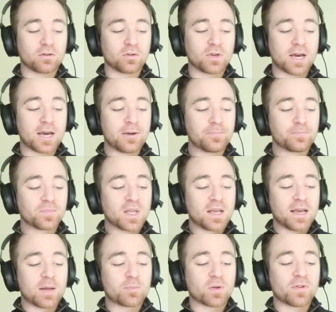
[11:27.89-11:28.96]
Okay,
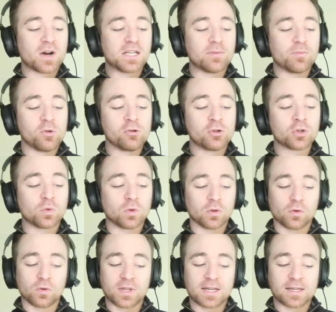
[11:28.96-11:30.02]
it provides mutual
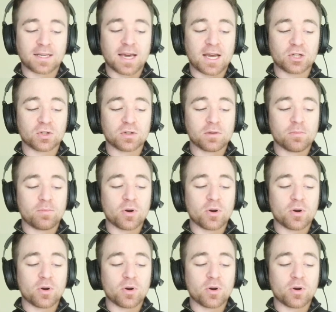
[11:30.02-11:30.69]
authentication.